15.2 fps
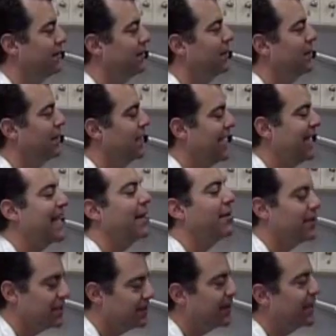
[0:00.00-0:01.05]
But Dr.
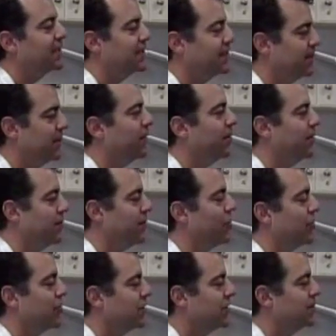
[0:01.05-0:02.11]
Goldstein said the best
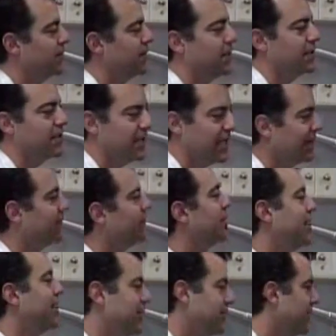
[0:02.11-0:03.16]
part of the procedure
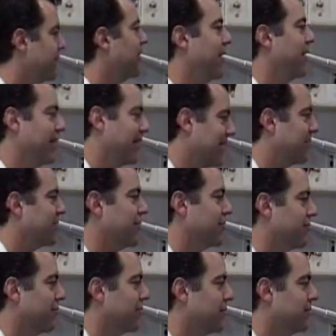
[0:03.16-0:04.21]
is seeing the reaction
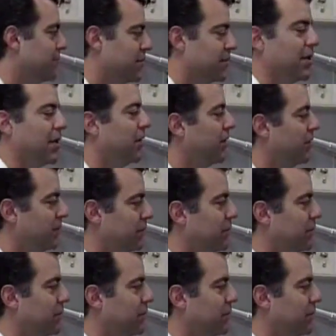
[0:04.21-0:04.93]
of patients.